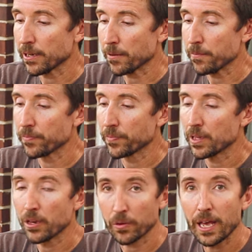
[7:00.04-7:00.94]
you
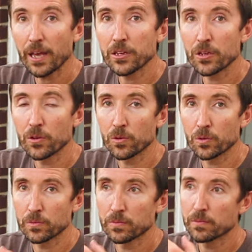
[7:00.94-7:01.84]
know, can
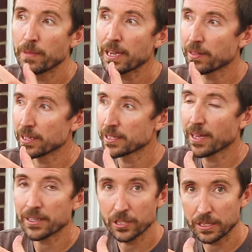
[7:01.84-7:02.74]
you make this
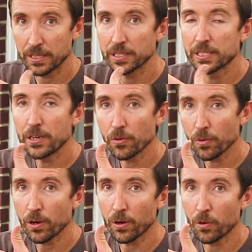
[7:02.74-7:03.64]
not just a
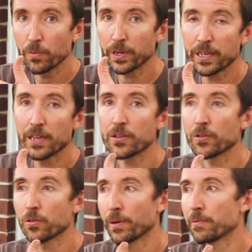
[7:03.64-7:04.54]
zero, but can
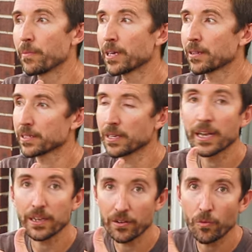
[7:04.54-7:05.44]
you maybe make this a
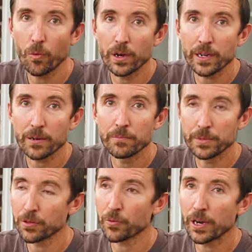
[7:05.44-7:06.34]
negative one
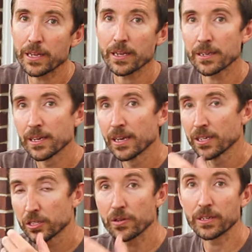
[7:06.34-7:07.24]
milliradian
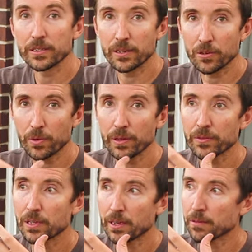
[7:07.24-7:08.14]
so you can deal with